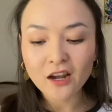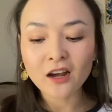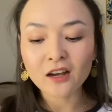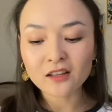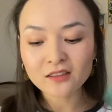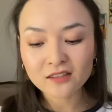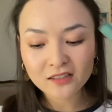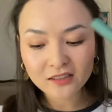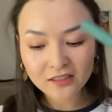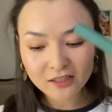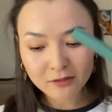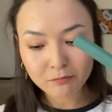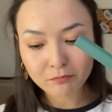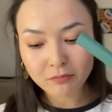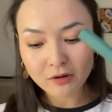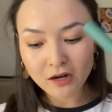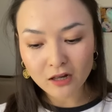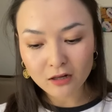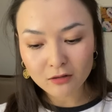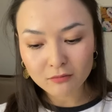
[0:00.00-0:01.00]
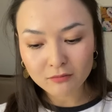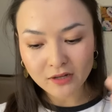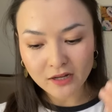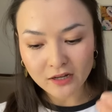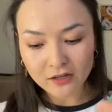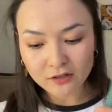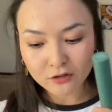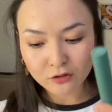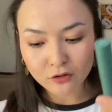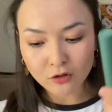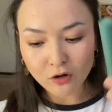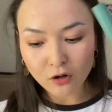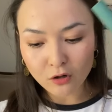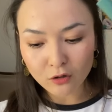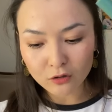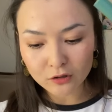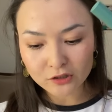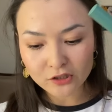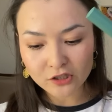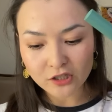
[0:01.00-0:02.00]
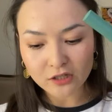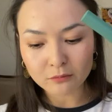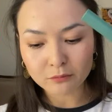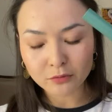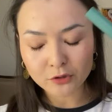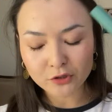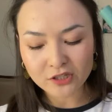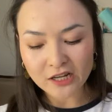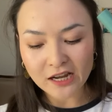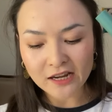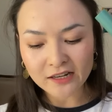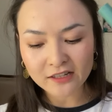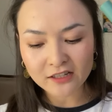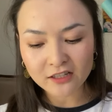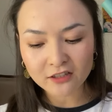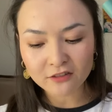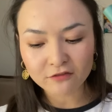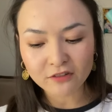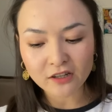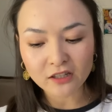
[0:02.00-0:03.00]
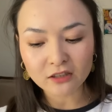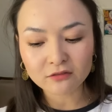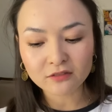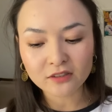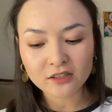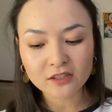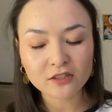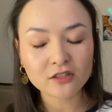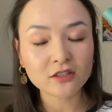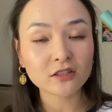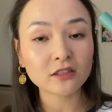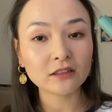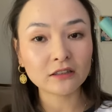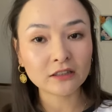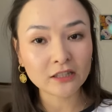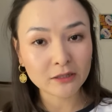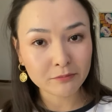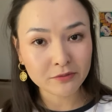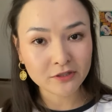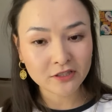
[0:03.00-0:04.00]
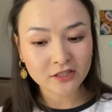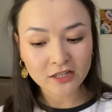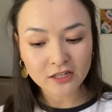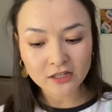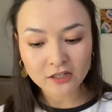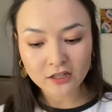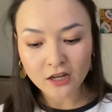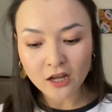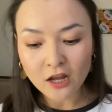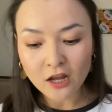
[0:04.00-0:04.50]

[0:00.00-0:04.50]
other lip balm is called Botanic Velvet Lipstick